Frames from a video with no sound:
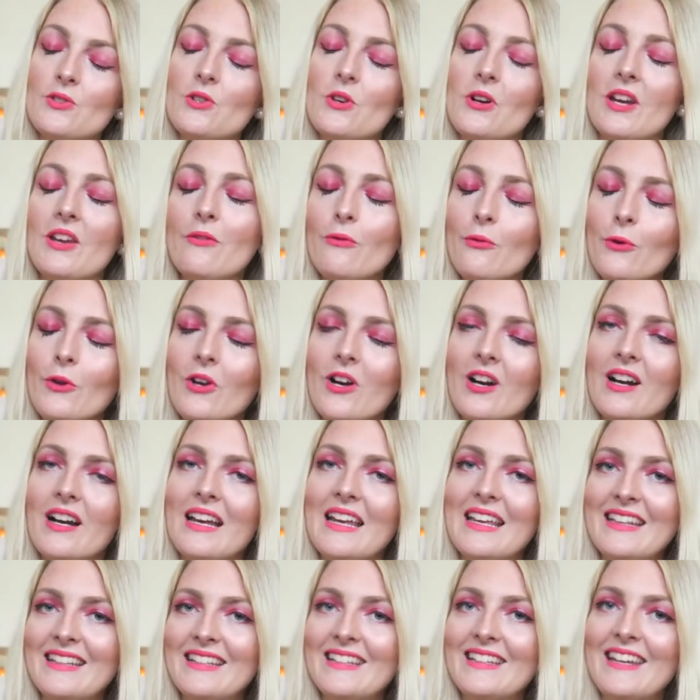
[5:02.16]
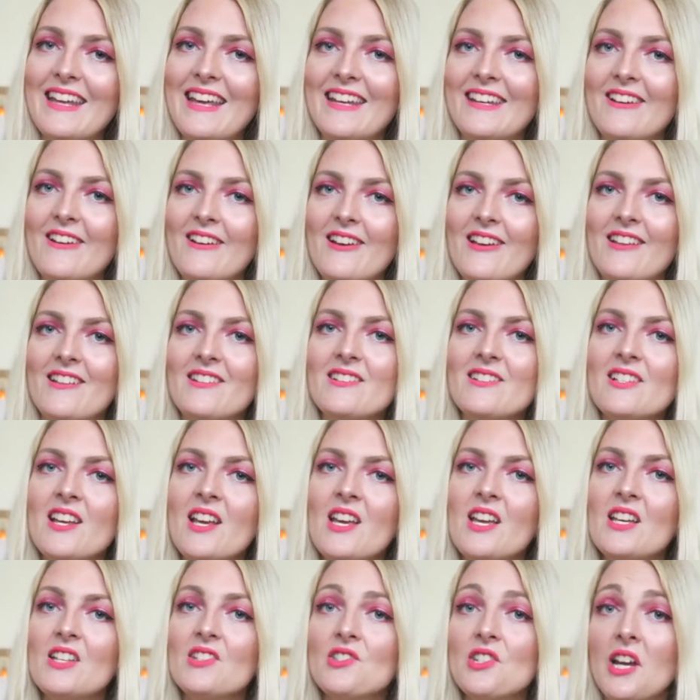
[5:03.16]
So if you're in the Netherlands,
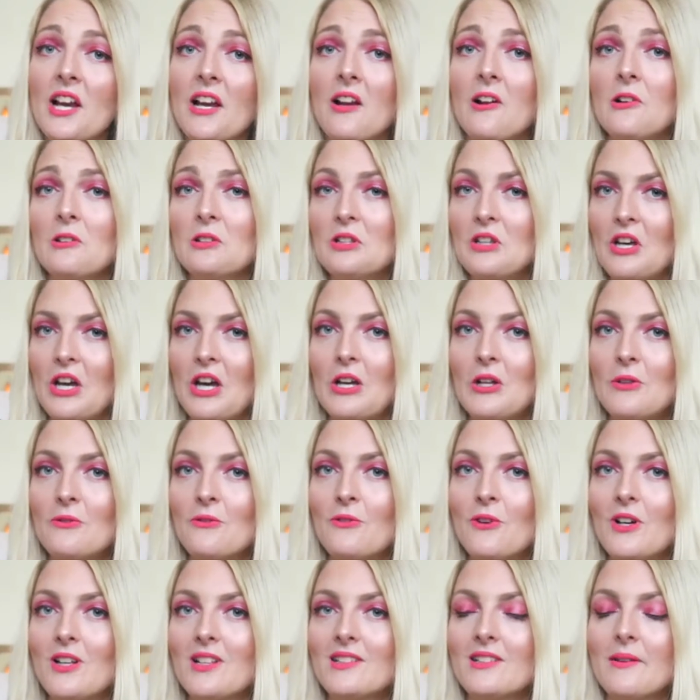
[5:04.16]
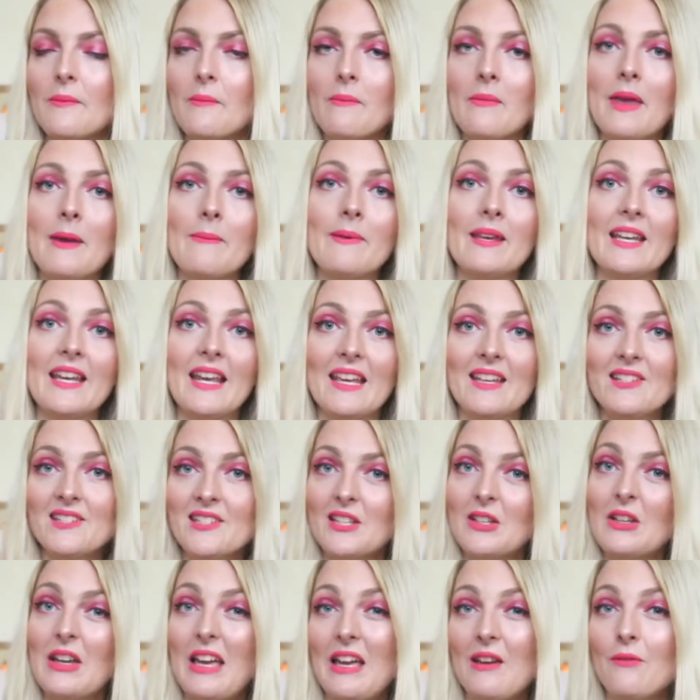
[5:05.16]
check out Kruidvat, maybe they
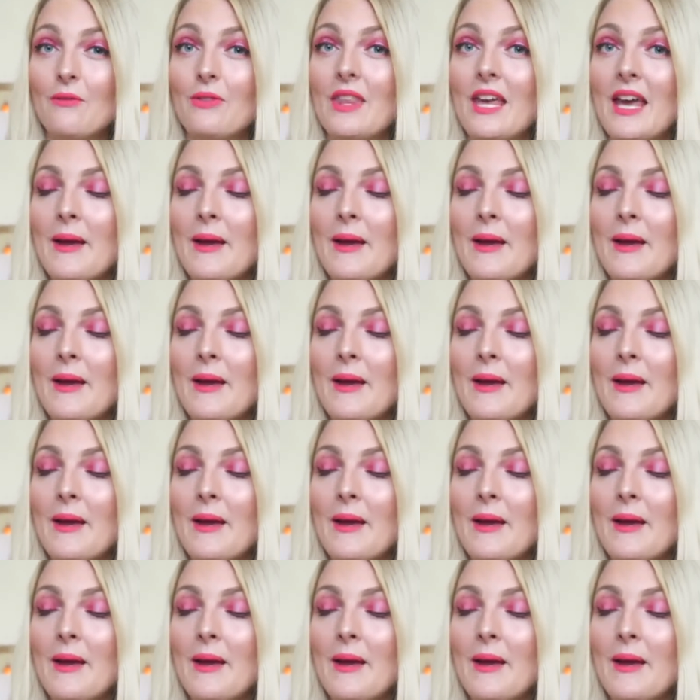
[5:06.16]
still have